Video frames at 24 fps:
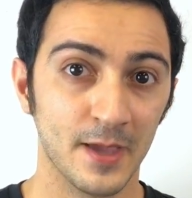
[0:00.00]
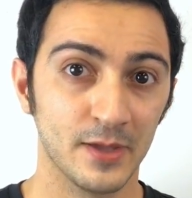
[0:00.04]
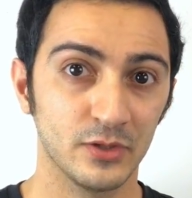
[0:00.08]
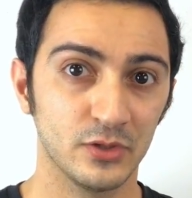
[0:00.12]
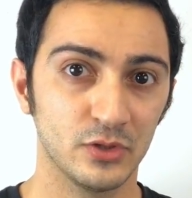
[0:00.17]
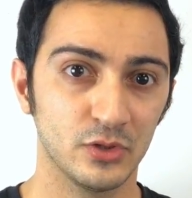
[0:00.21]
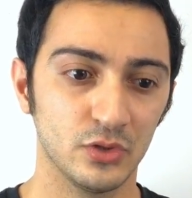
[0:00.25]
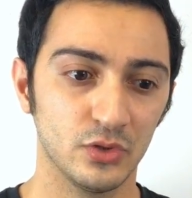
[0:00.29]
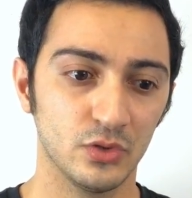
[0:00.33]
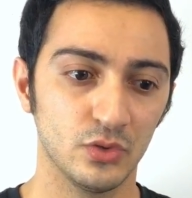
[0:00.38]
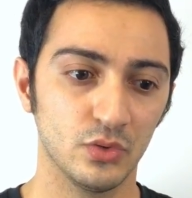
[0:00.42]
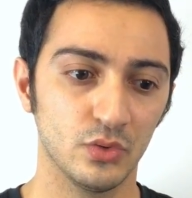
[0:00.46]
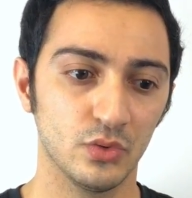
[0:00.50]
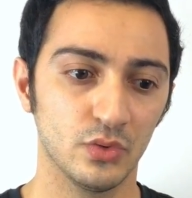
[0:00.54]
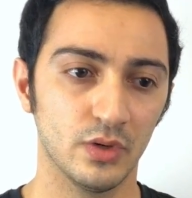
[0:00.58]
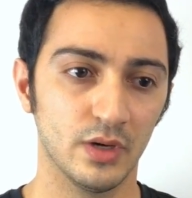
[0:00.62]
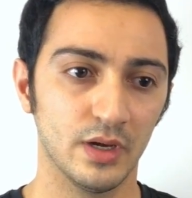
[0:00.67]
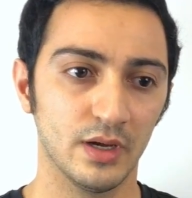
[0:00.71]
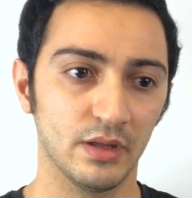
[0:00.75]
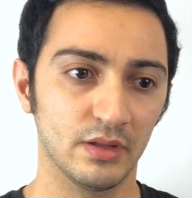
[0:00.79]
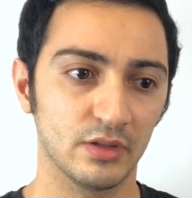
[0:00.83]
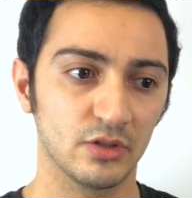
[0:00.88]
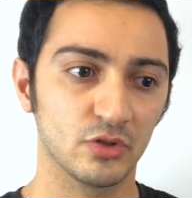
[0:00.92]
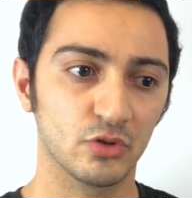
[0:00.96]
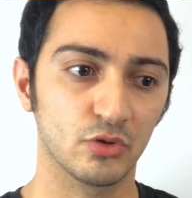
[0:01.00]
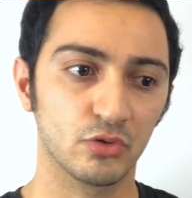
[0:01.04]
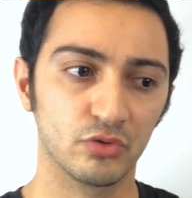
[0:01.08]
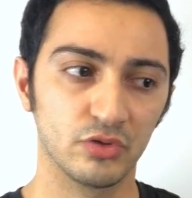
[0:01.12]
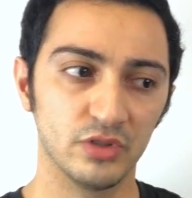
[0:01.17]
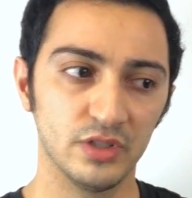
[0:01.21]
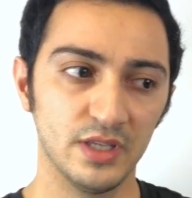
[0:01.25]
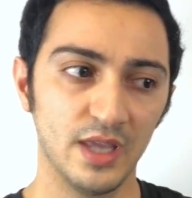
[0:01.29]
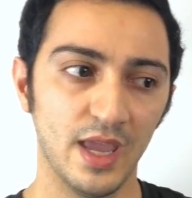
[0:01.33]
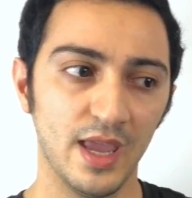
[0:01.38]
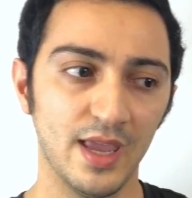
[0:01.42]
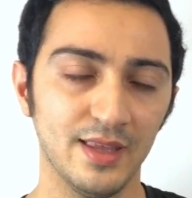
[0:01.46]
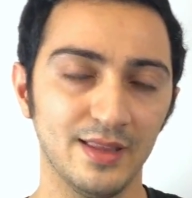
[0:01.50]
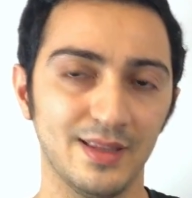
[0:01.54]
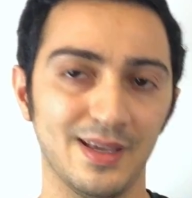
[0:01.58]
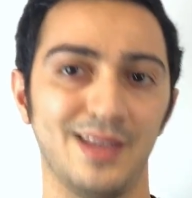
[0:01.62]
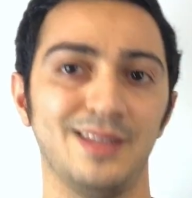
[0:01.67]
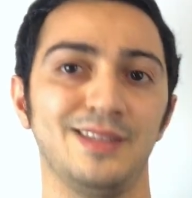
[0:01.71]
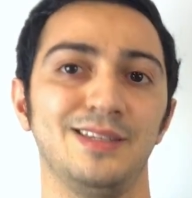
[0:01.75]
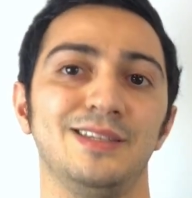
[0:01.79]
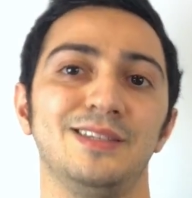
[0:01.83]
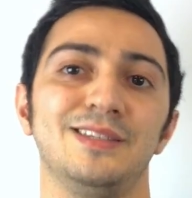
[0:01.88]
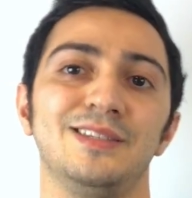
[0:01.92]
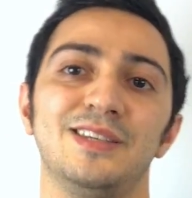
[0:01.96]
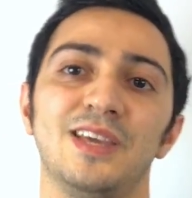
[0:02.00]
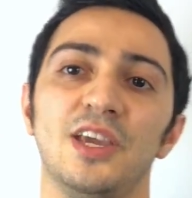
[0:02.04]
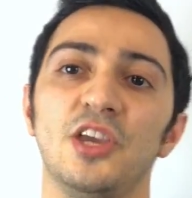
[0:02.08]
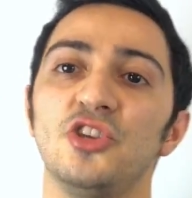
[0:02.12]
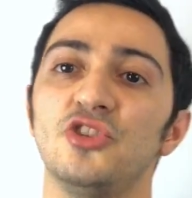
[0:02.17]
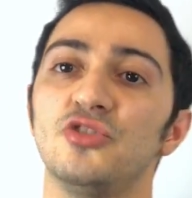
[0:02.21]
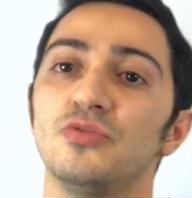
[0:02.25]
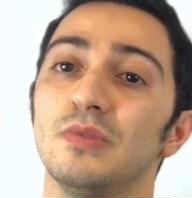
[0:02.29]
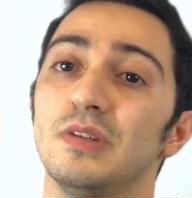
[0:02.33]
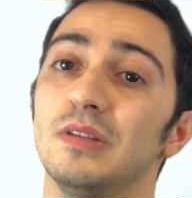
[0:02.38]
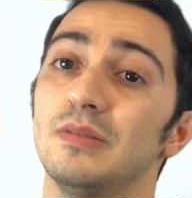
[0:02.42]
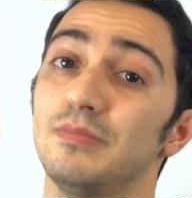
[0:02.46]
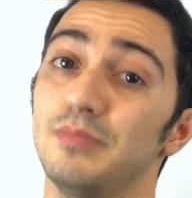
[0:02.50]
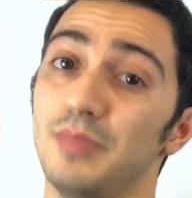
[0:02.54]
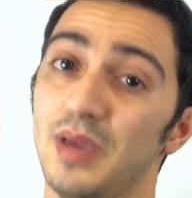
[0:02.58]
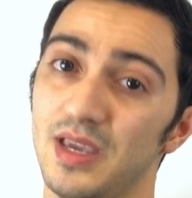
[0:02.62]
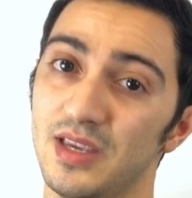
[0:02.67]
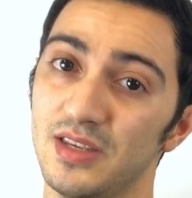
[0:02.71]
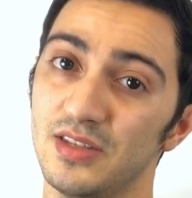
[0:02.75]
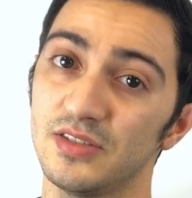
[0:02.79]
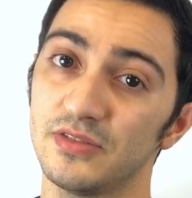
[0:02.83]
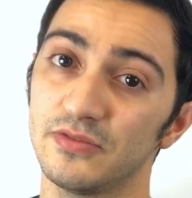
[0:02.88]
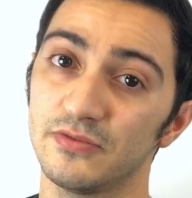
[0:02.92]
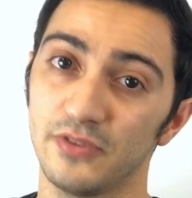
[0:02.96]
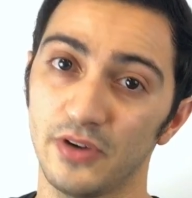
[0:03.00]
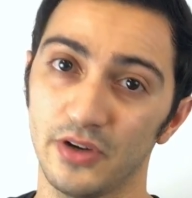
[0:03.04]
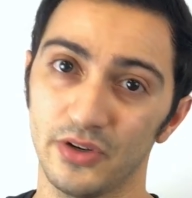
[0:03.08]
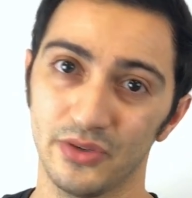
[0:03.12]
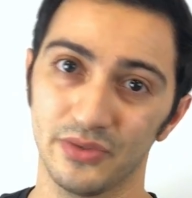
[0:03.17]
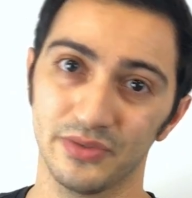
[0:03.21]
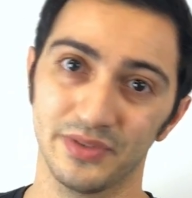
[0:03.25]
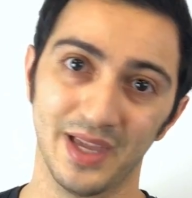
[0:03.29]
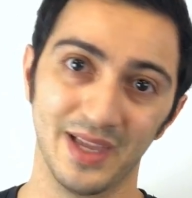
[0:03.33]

to create an engagement-based funnel.